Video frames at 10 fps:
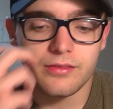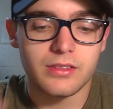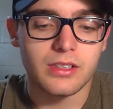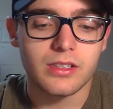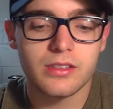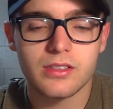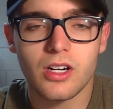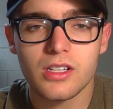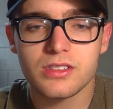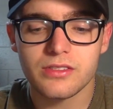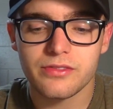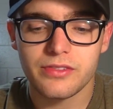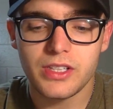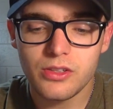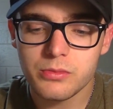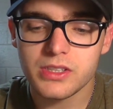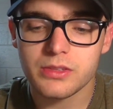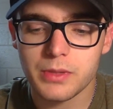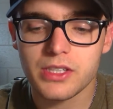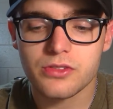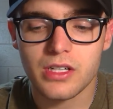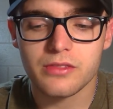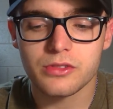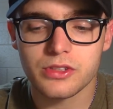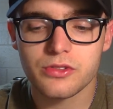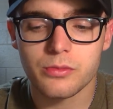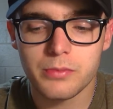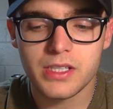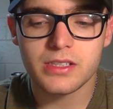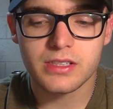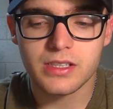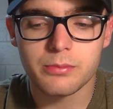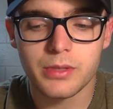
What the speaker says: The cost of human space travel is tremendously